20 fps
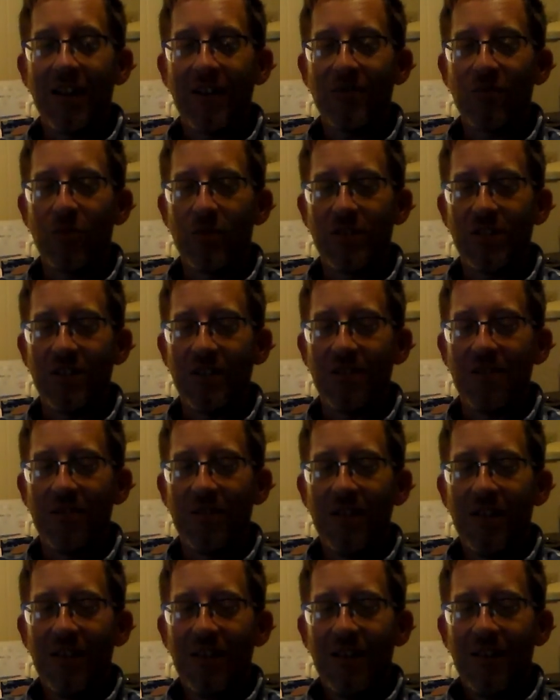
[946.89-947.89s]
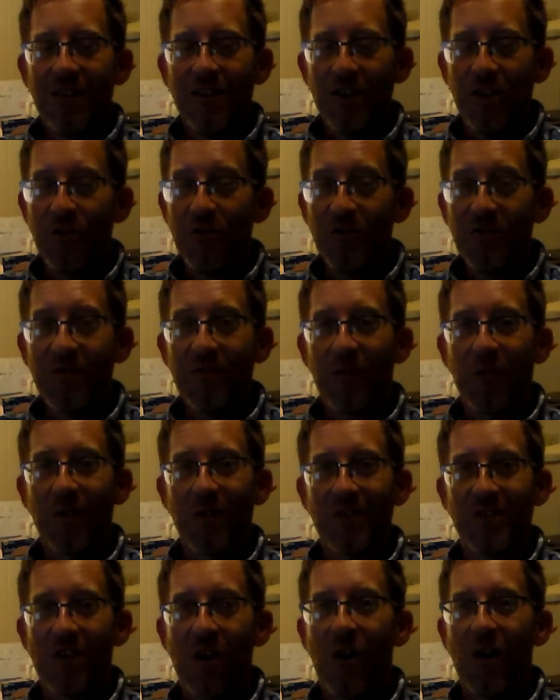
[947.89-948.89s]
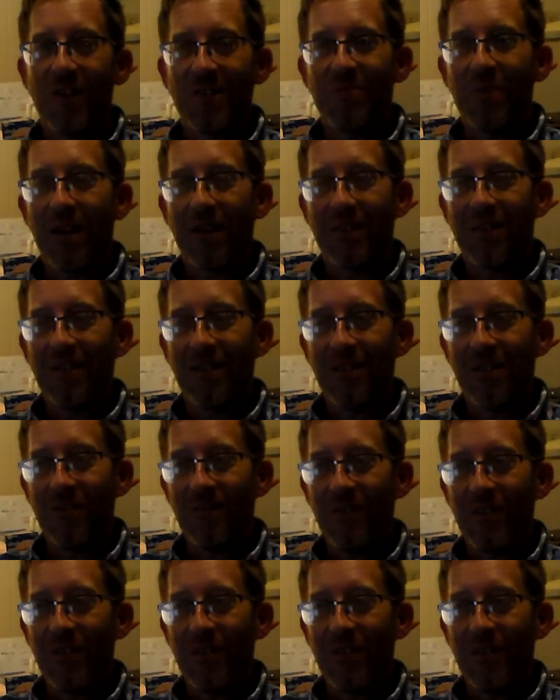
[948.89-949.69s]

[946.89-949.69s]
That's what you used for exhaust back then.